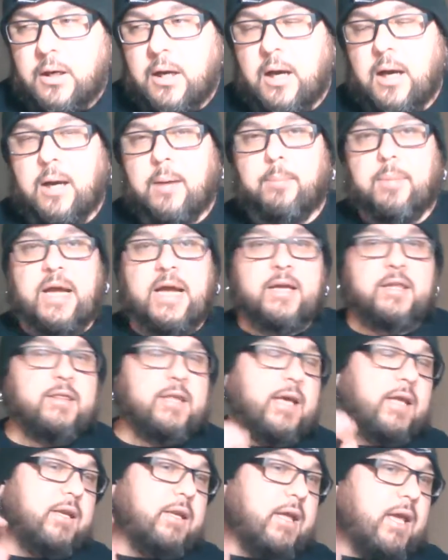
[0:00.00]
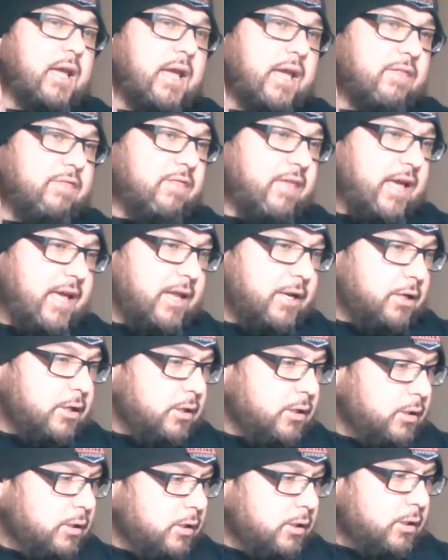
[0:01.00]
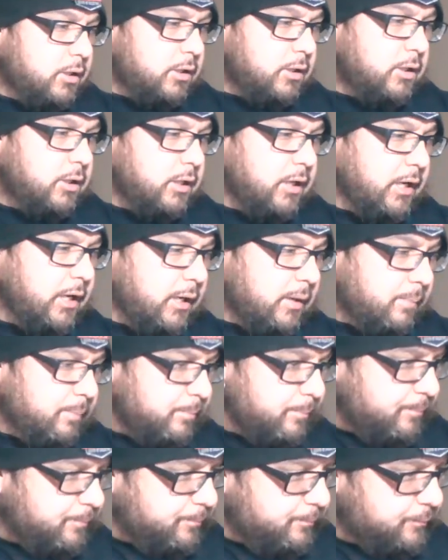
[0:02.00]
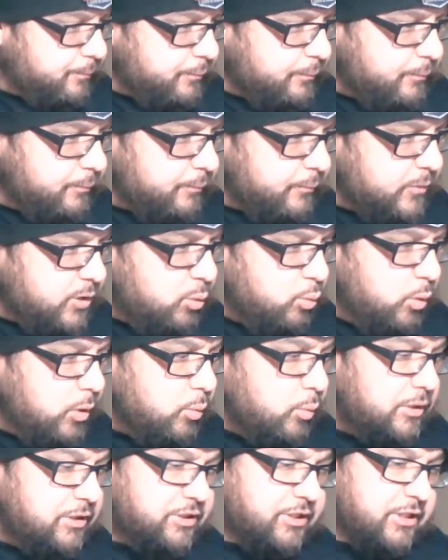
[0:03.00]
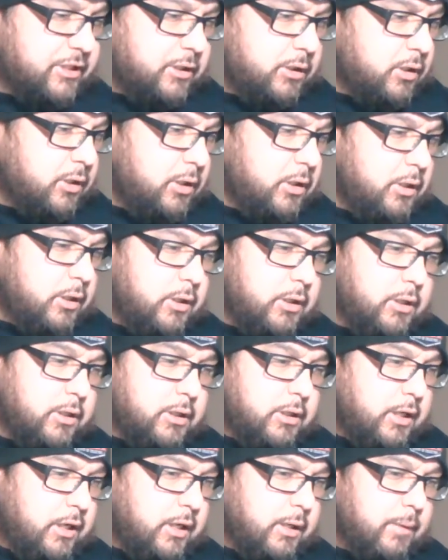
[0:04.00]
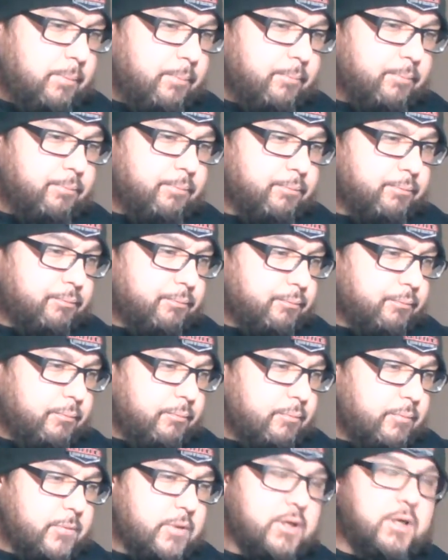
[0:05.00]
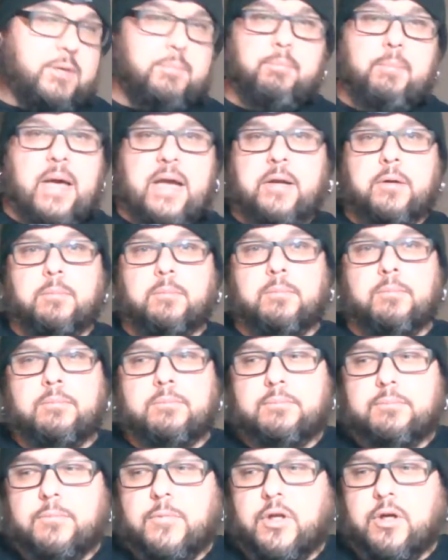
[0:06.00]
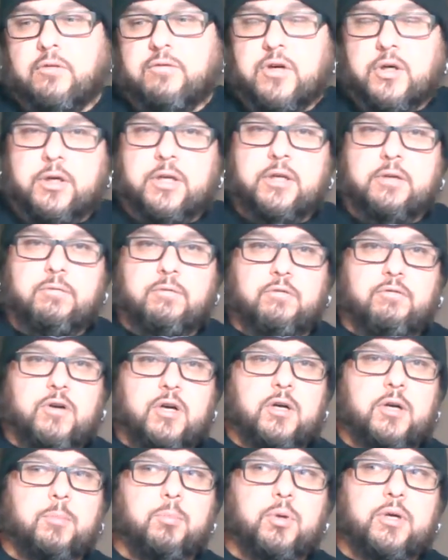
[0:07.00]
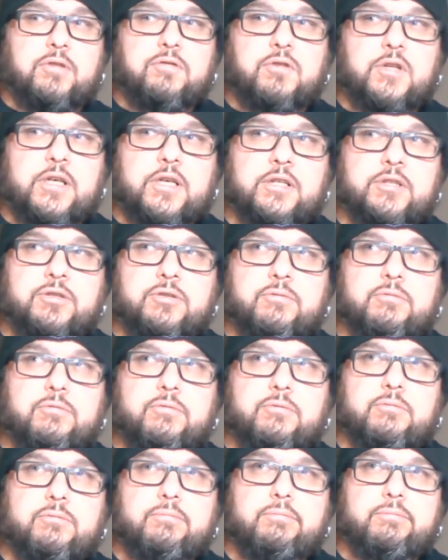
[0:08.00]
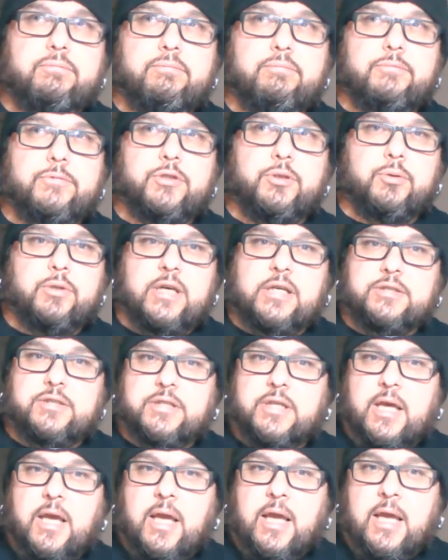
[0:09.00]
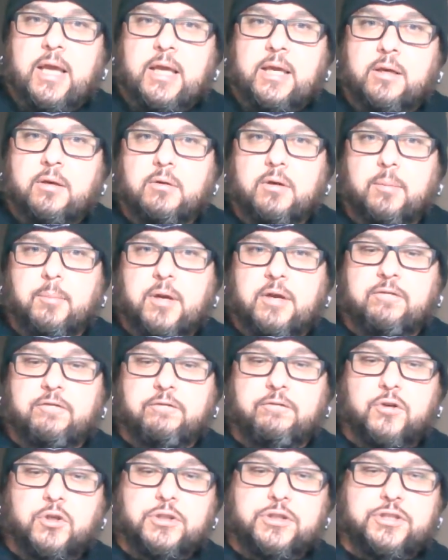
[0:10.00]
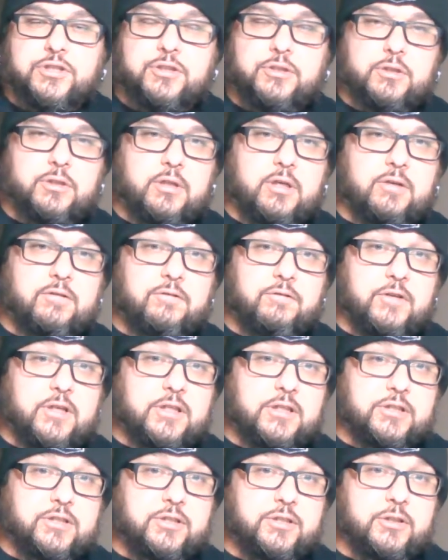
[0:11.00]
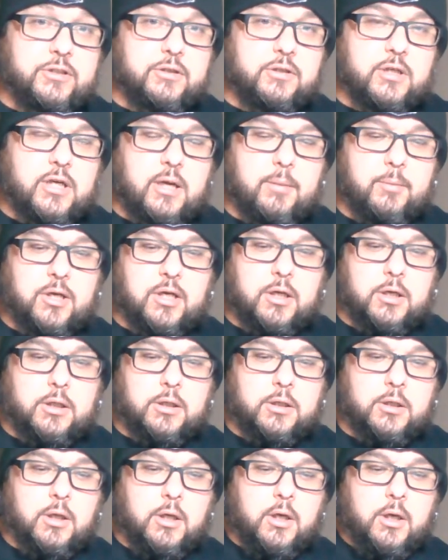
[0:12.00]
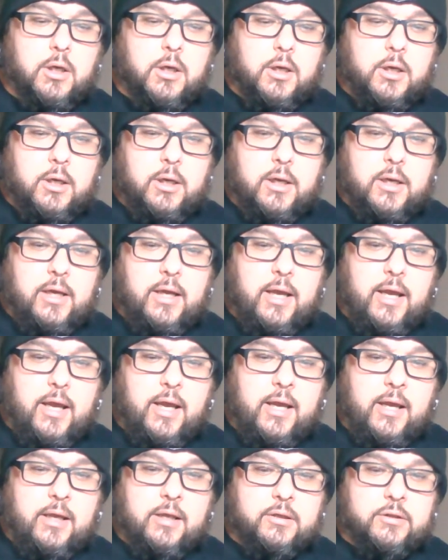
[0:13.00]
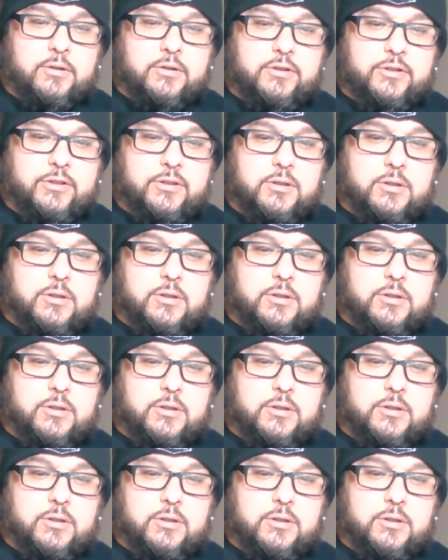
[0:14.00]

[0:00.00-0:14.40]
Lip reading: back then. And then, what was it? I'd met him, you know, very, very briefly in 2008 at my first Phoenix Comic Con. And,